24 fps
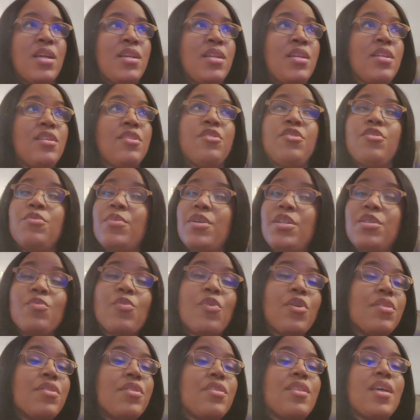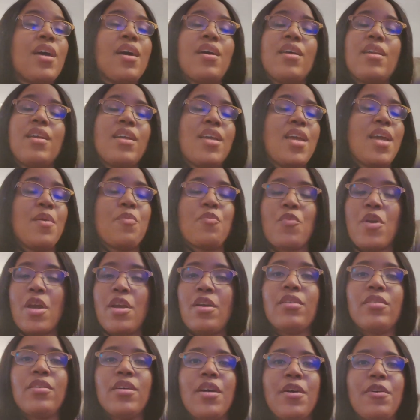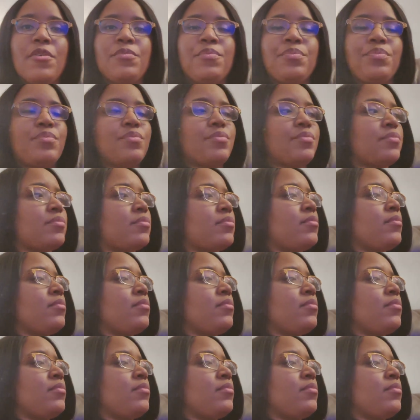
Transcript: I didn't do much more than that, and I came right on home.